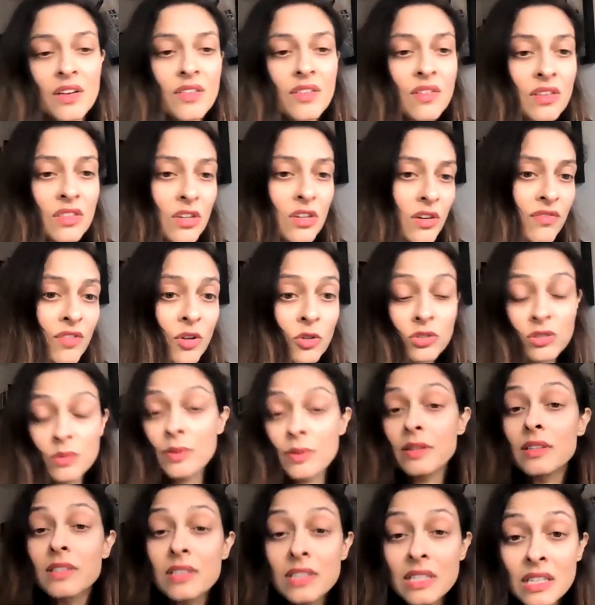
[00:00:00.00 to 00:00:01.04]
their
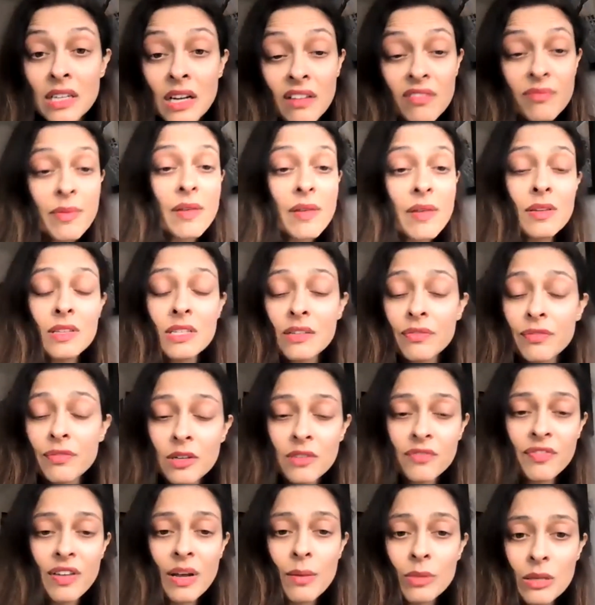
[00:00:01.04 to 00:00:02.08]
vulnerability of maybe
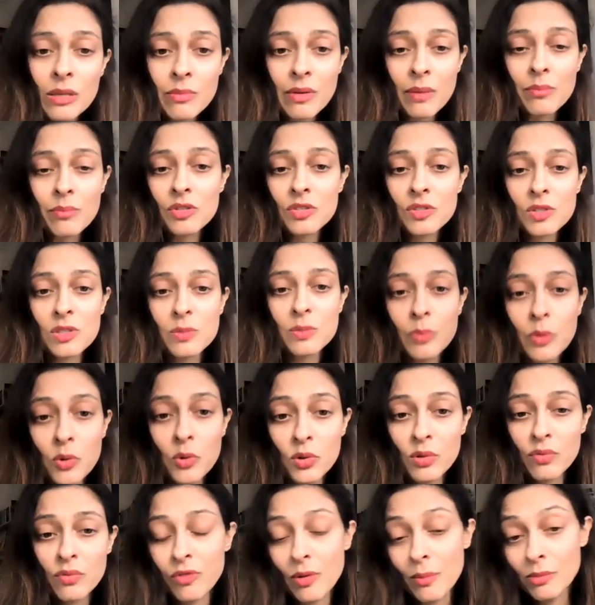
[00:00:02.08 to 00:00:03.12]
different family members,
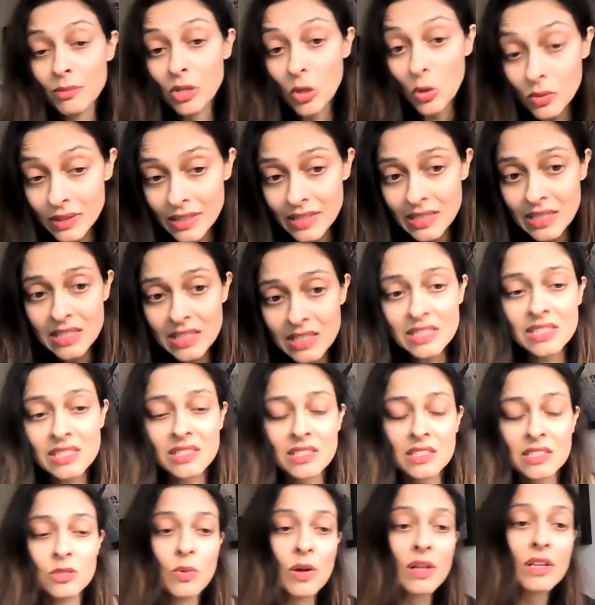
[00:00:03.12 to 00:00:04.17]
both from loneliness
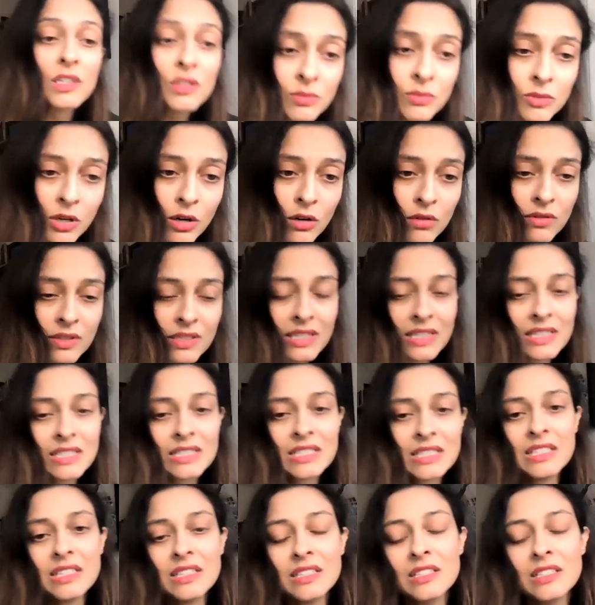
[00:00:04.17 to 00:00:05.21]
as well as from
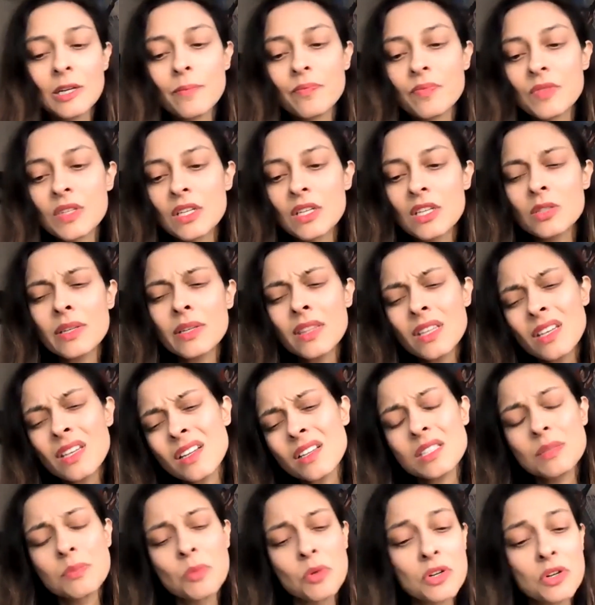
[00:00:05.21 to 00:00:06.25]
COVID-19. So I think
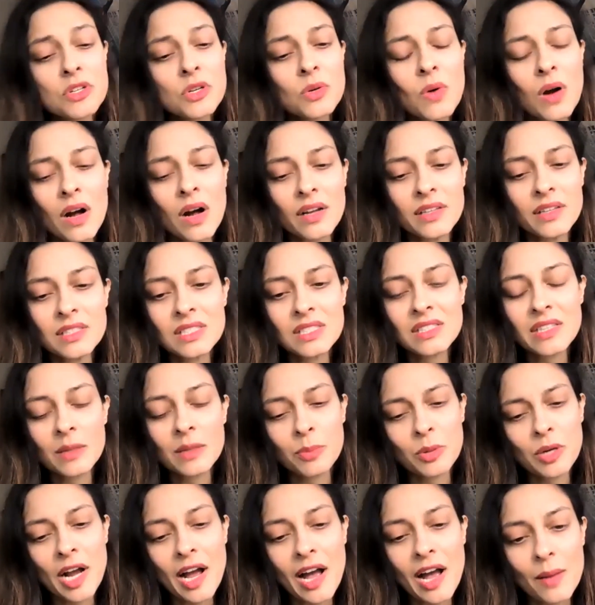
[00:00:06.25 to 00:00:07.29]
it's more nuanced than
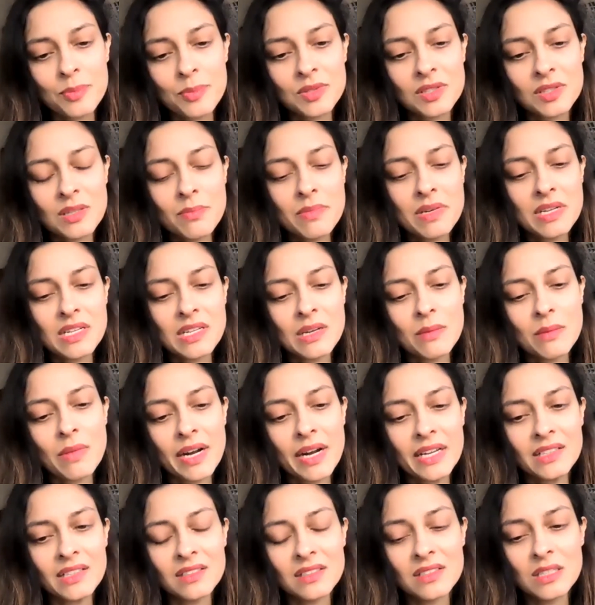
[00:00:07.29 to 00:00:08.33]
perhaps the media
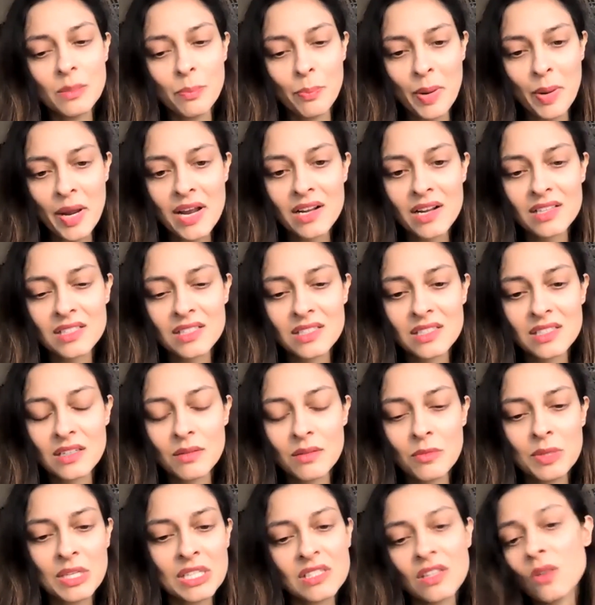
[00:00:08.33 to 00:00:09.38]
might depict,
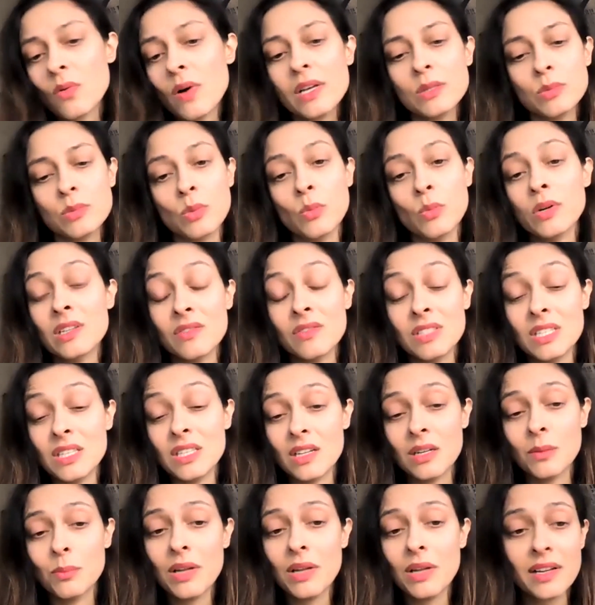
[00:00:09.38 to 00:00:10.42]
because otherwise we wouldn't have seen the
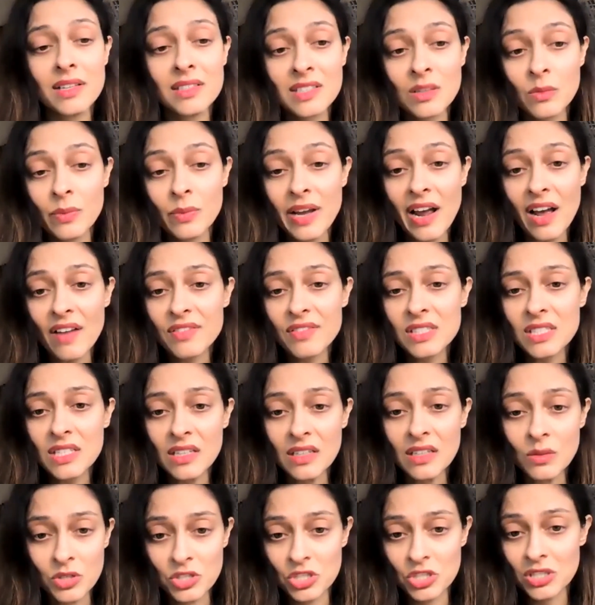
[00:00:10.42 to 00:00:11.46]
compliance that we have
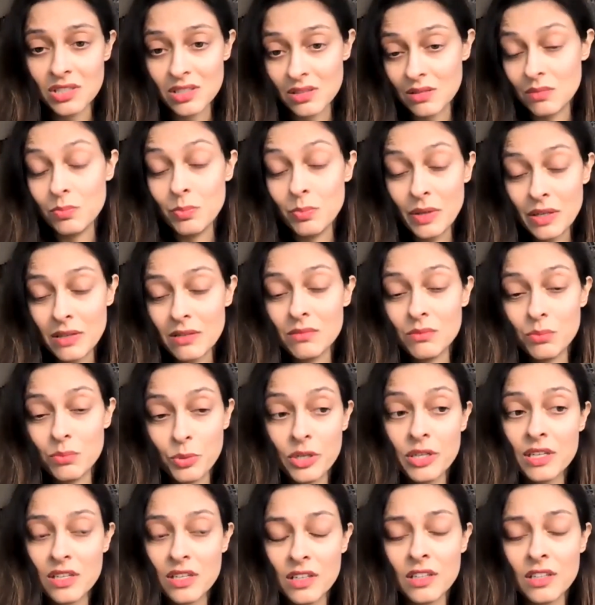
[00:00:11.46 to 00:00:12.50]
seen, which has been
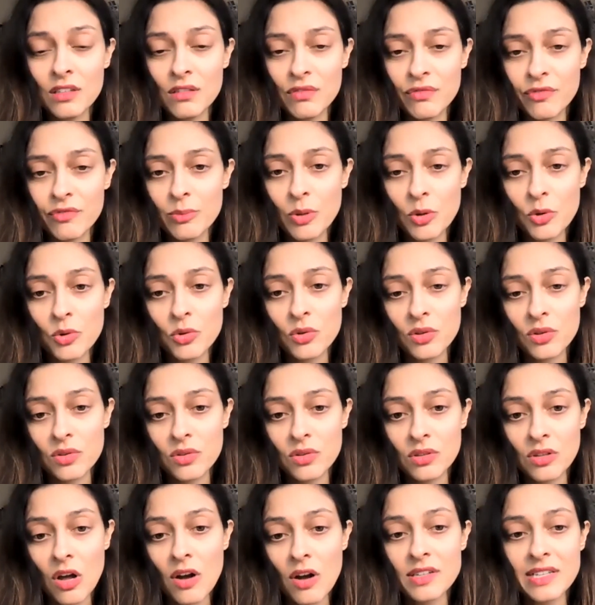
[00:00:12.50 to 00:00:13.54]
pretty good for both
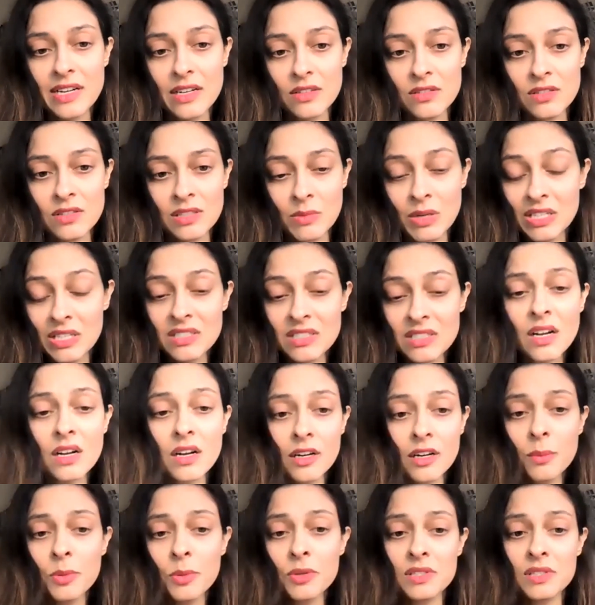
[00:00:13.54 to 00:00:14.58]
lockdowns. I mean, it's not
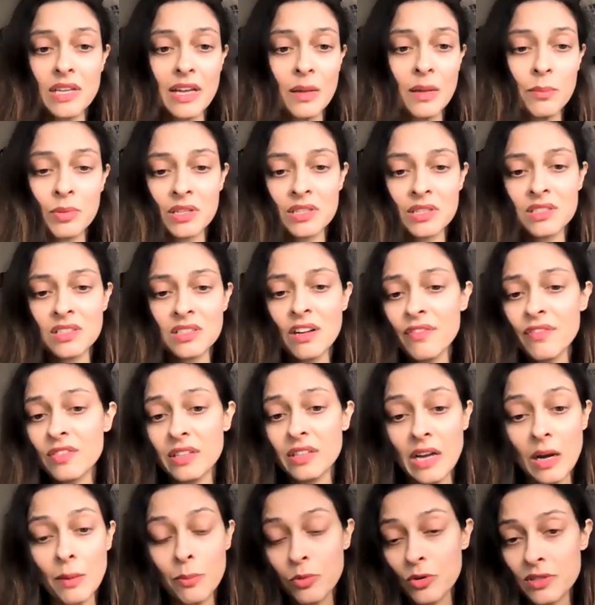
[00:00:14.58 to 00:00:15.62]
100%, but it's
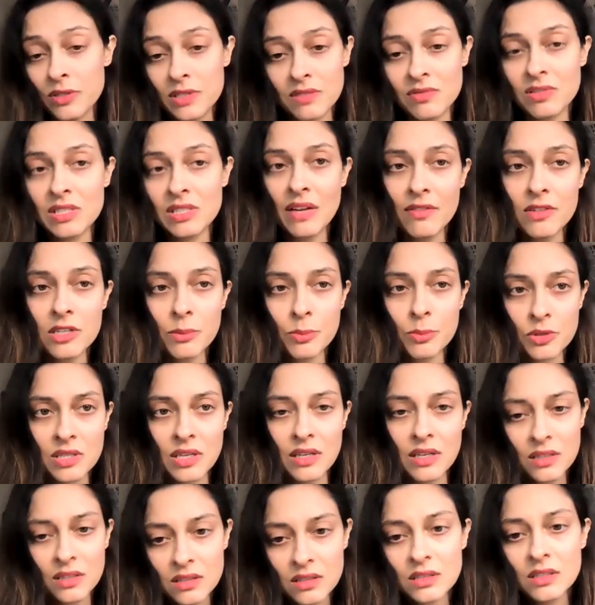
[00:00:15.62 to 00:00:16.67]
definitely upwards of
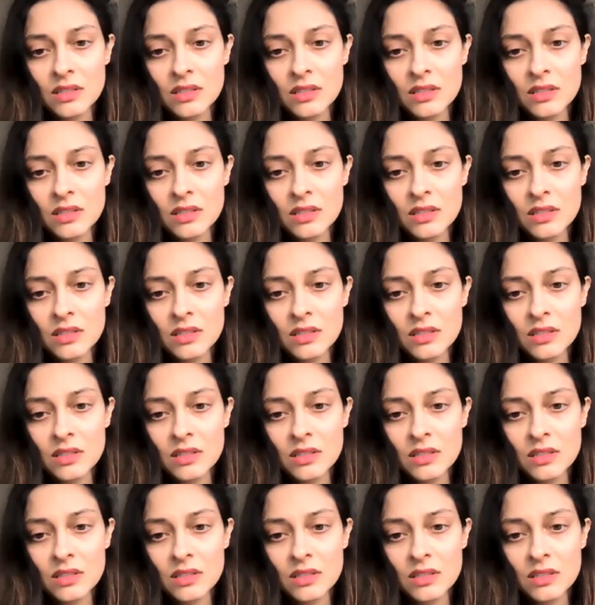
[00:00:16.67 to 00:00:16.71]
70%.